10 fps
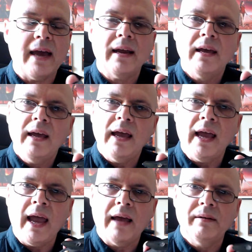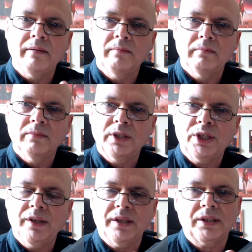that, and the
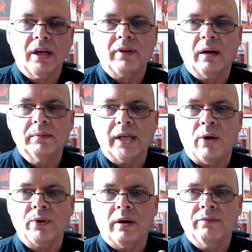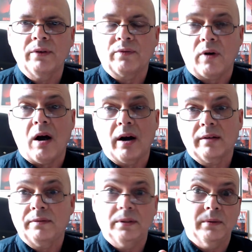sheath itself comes out of the
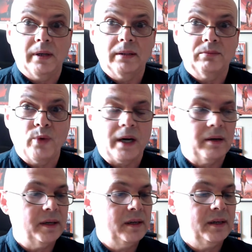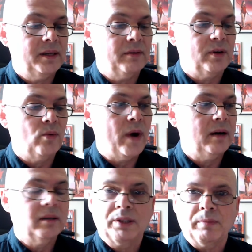frog if you want to wear it in a different
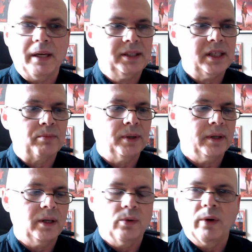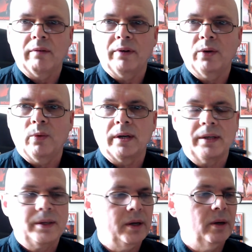way or display it separately or whatever you
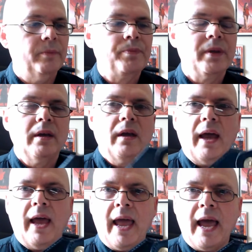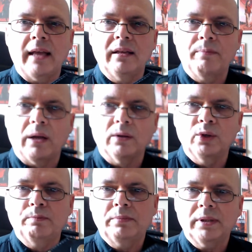want to do. And the belt
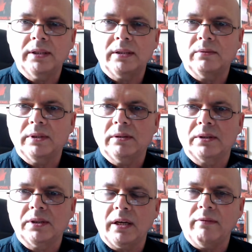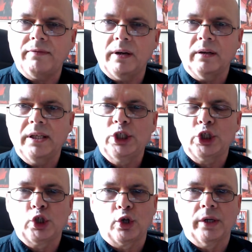loop has what looks like a fairly
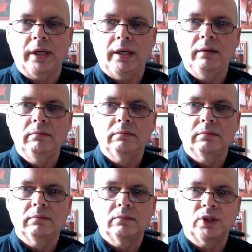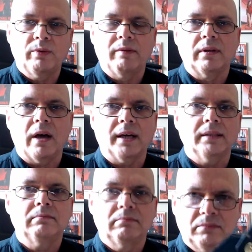sturdy swivel on
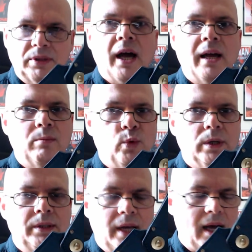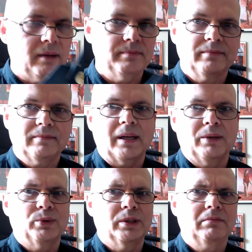it. Time will tell.
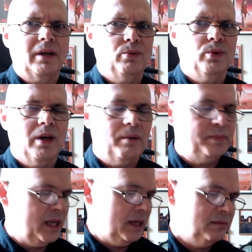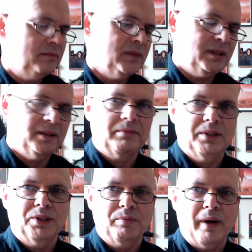I will update. This
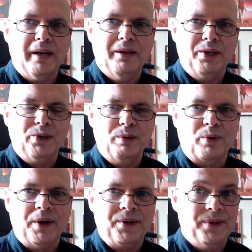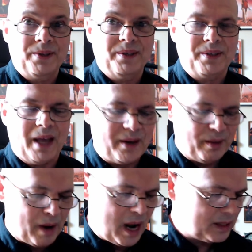is my initial impressions just out
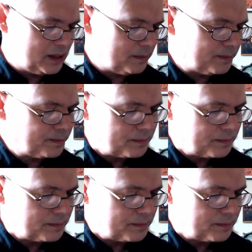of the box.